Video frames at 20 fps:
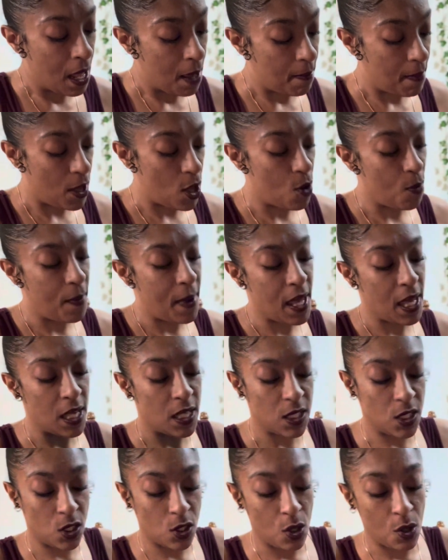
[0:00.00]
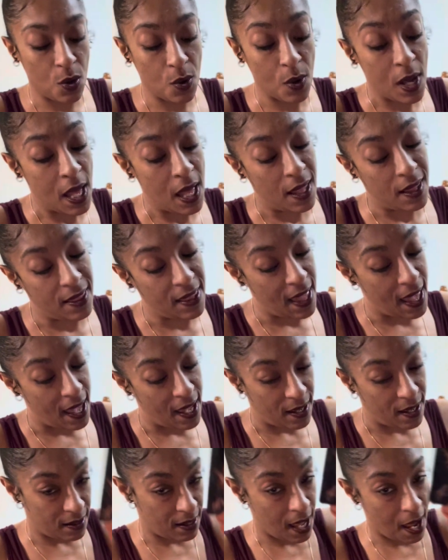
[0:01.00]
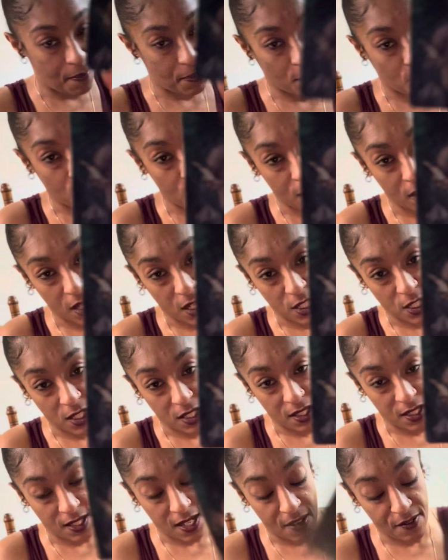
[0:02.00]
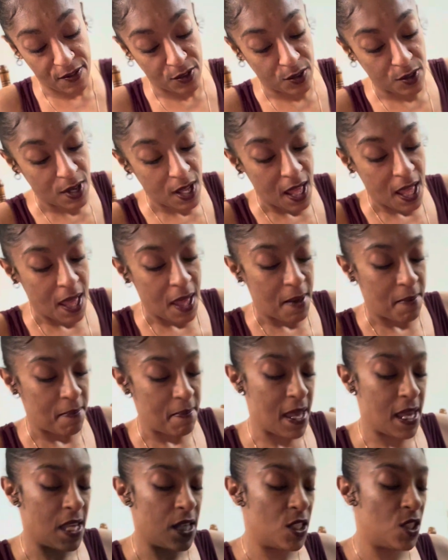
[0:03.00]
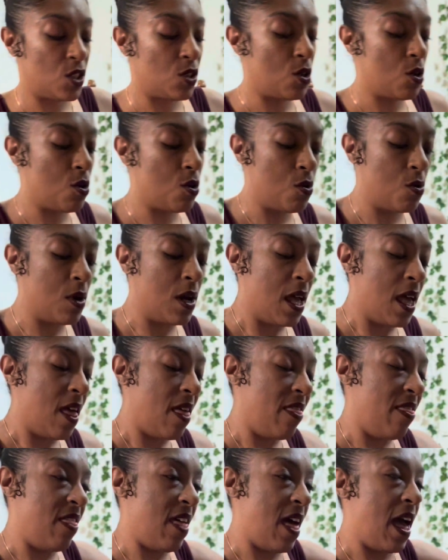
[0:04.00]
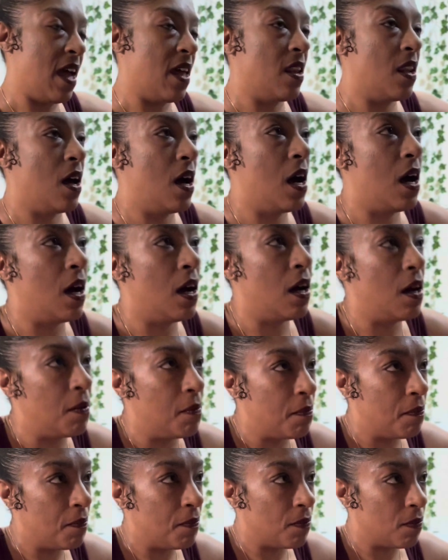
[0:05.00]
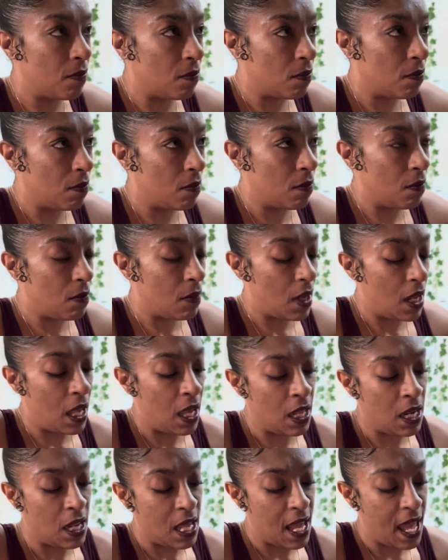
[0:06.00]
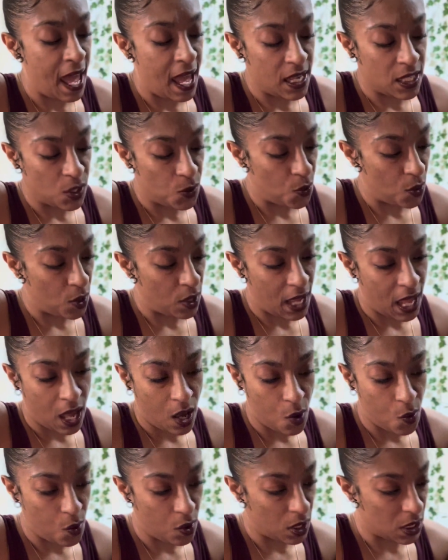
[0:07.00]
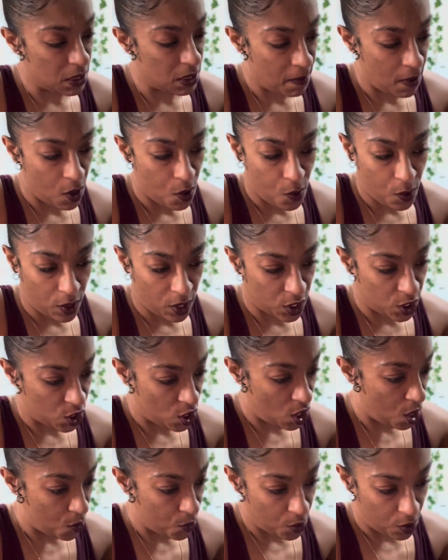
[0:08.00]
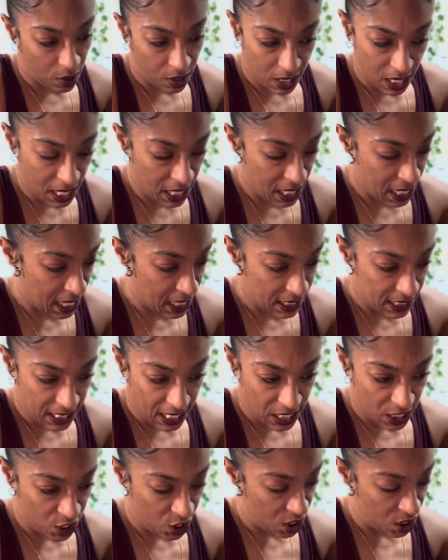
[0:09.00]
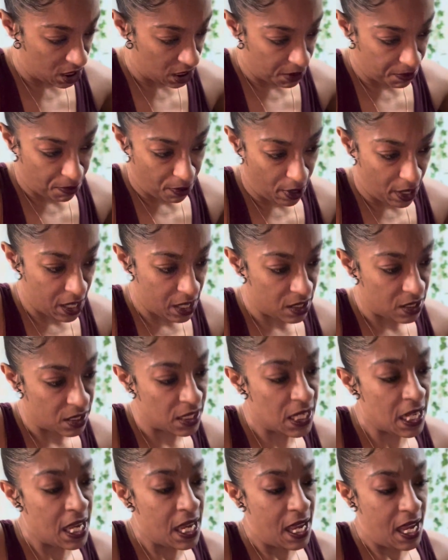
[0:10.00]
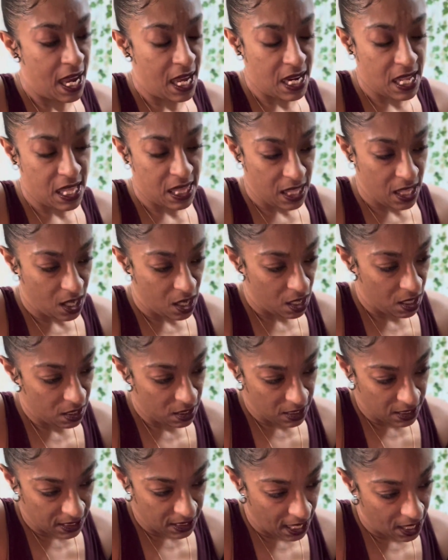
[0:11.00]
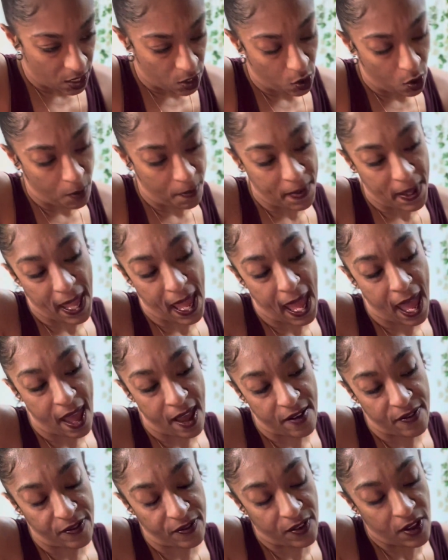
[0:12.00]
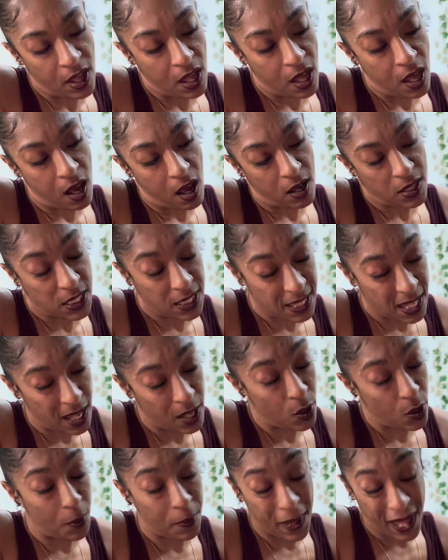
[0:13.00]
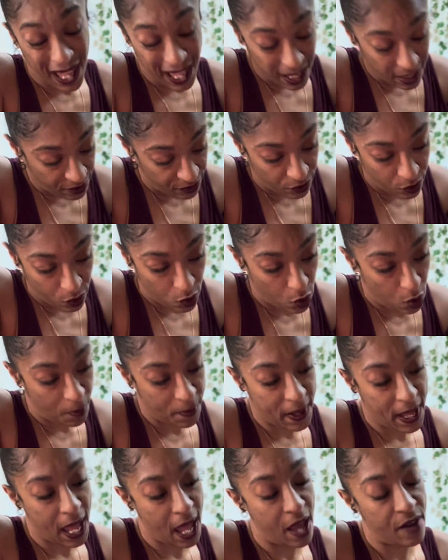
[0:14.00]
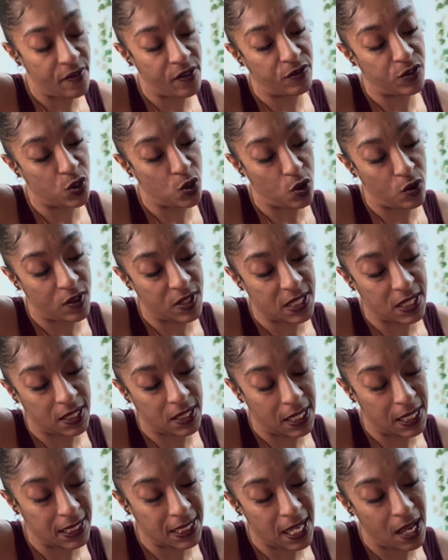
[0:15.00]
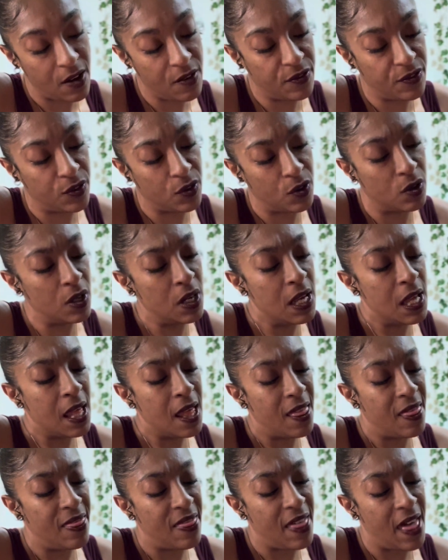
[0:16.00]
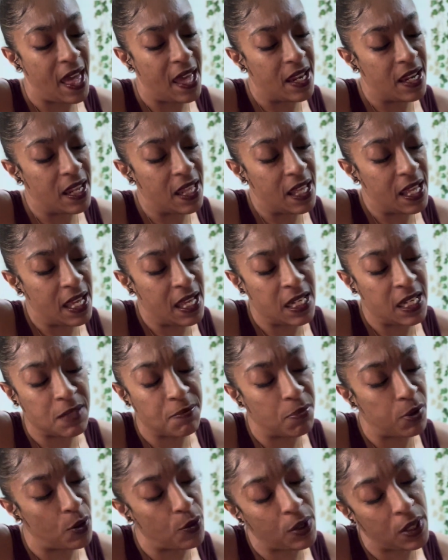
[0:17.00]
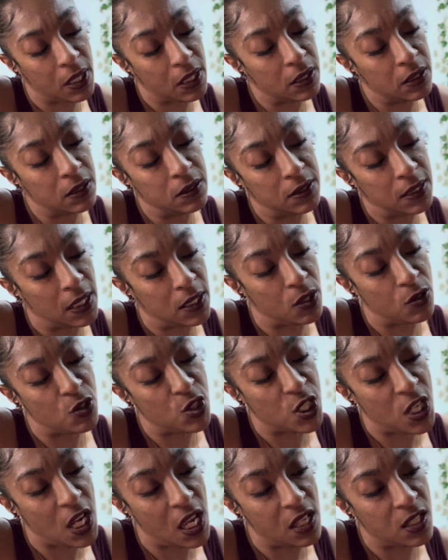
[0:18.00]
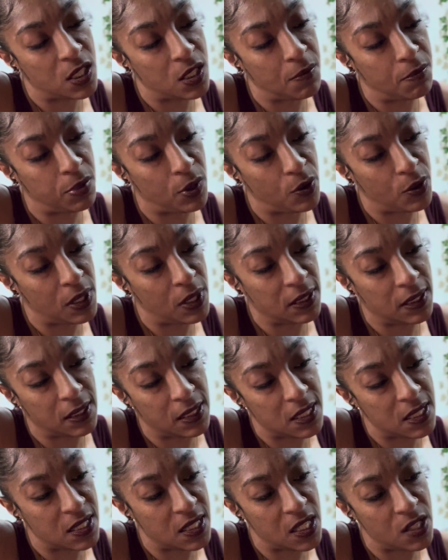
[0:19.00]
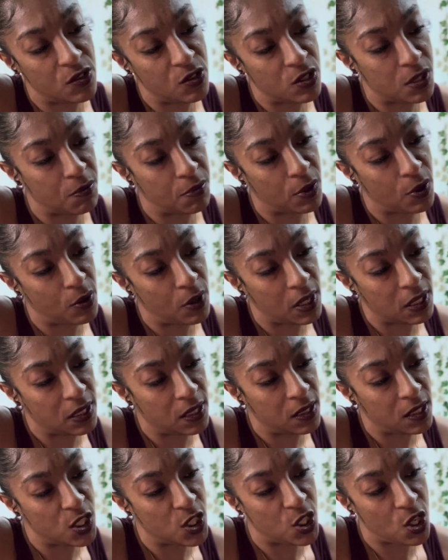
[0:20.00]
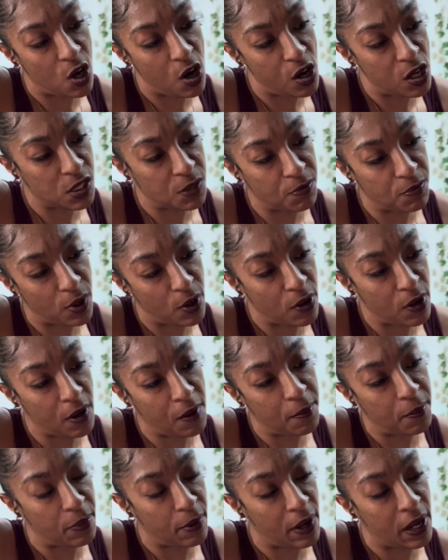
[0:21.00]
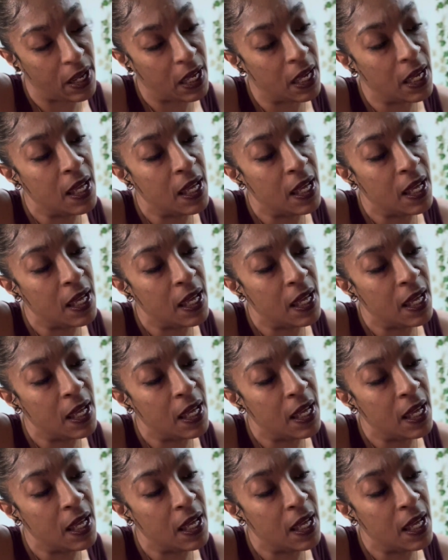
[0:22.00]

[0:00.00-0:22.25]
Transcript: May you make it so that Capricorn energy, the devil, make it so that any hex work, hell work, spell work, jar work, incantations, prayers, anything said or paid for on behalf of Taurus and their downfall, that it is broken, that those chains are broken, that the seals are broken, that the jars break,